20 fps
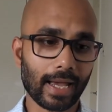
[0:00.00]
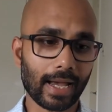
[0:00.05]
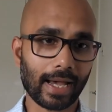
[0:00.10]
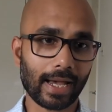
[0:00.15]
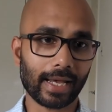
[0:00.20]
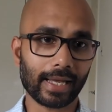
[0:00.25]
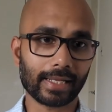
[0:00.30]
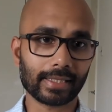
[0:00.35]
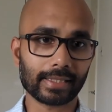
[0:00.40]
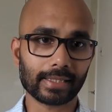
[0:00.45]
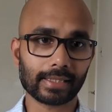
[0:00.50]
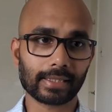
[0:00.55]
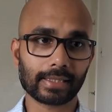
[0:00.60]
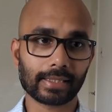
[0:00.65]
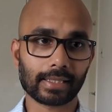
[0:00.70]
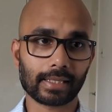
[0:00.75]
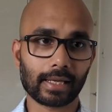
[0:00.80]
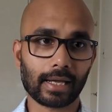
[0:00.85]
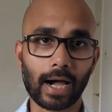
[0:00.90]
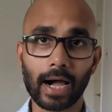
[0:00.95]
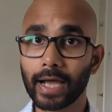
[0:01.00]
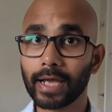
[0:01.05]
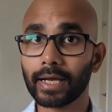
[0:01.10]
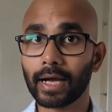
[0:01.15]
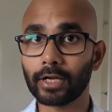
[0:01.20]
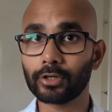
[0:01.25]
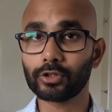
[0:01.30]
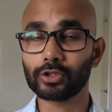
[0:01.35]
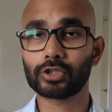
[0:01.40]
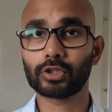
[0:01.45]
And I
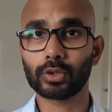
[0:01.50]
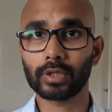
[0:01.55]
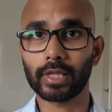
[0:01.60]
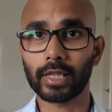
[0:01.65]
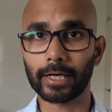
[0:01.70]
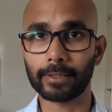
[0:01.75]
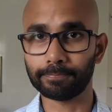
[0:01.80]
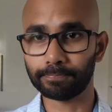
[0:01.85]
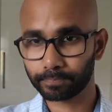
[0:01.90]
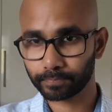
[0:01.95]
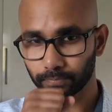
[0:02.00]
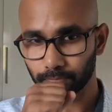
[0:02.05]
understood that.